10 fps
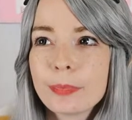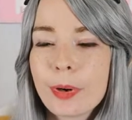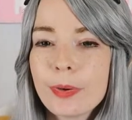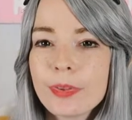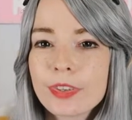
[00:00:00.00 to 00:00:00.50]

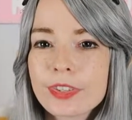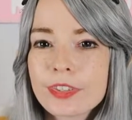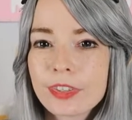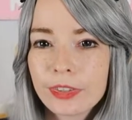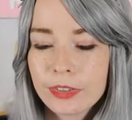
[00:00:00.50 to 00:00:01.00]
Both are
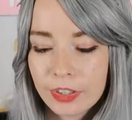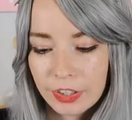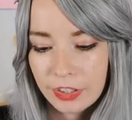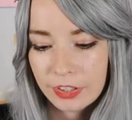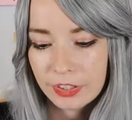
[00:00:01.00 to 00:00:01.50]
so
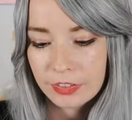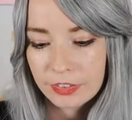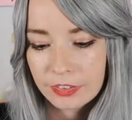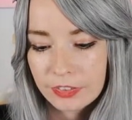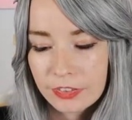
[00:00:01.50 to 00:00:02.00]
good.
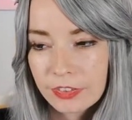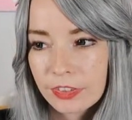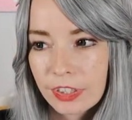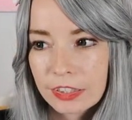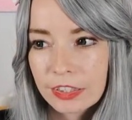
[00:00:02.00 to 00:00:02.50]

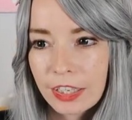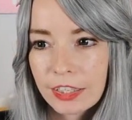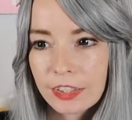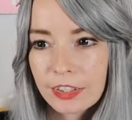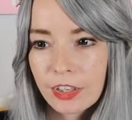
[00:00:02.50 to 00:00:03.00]

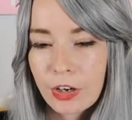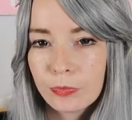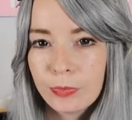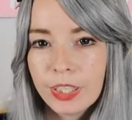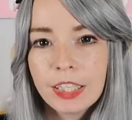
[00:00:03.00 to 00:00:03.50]
Like a
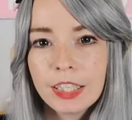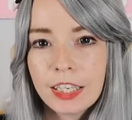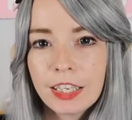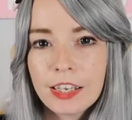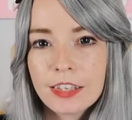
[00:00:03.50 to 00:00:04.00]

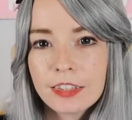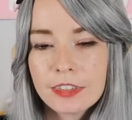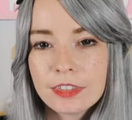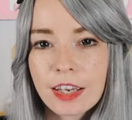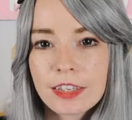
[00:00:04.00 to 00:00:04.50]
really
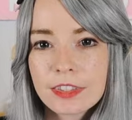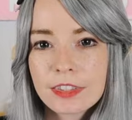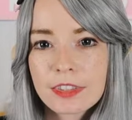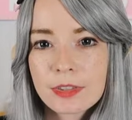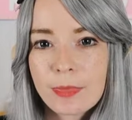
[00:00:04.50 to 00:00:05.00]
nice
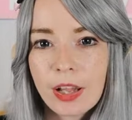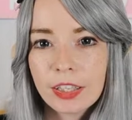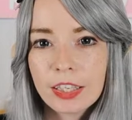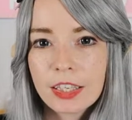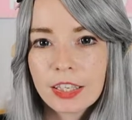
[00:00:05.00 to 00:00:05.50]

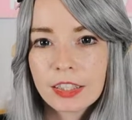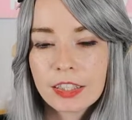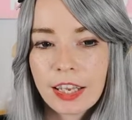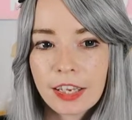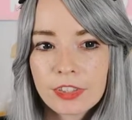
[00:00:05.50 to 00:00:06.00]
smelling
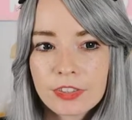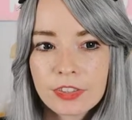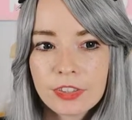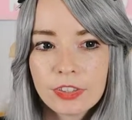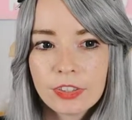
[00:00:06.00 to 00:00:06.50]

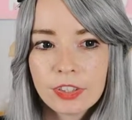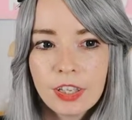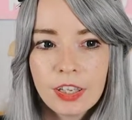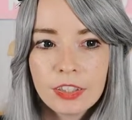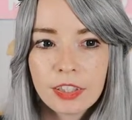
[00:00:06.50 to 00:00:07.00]
candle,
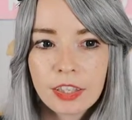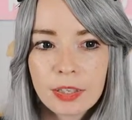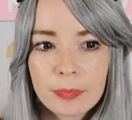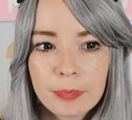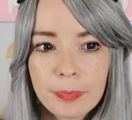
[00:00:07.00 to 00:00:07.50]

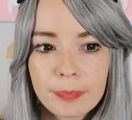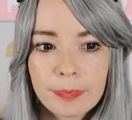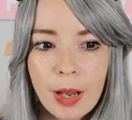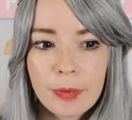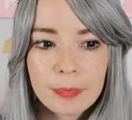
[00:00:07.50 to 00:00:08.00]
like a
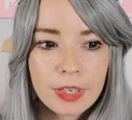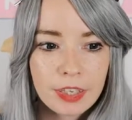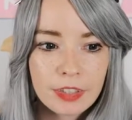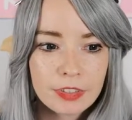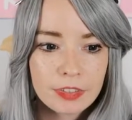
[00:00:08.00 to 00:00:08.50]

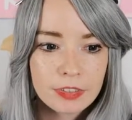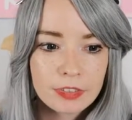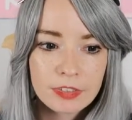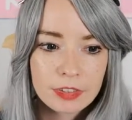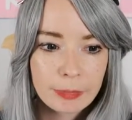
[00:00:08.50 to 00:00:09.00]

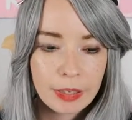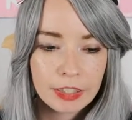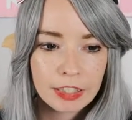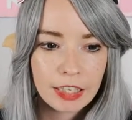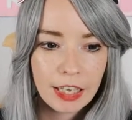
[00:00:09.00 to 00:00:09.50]
pumpkin smelling